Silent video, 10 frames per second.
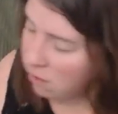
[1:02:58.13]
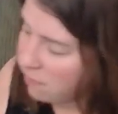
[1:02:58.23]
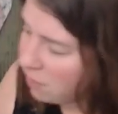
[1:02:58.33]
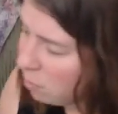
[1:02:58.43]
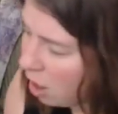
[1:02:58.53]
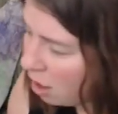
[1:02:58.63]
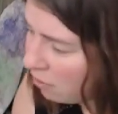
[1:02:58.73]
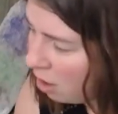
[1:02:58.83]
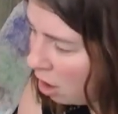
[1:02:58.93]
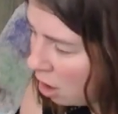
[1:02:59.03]
blocks
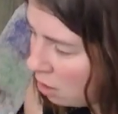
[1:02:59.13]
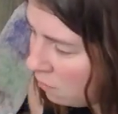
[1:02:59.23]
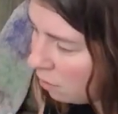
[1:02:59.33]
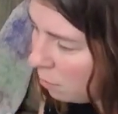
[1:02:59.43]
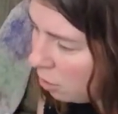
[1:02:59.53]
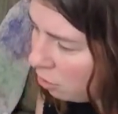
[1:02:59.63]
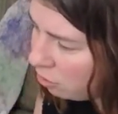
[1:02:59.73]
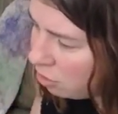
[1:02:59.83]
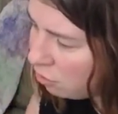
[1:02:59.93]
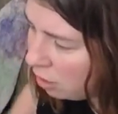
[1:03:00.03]
done for the Persian
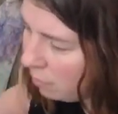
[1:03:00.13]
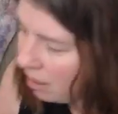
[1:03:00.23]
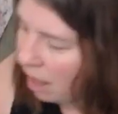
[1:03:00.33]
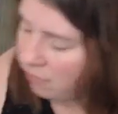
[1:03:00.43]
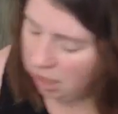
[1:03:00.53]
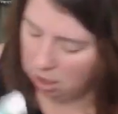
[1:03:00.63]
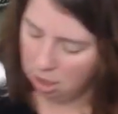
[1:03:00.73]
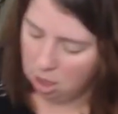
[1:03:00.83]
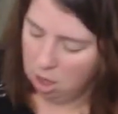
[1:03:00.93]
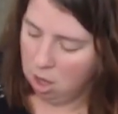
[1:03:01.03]
Dreams Afghan.
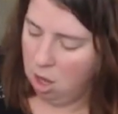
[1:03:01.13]
Oh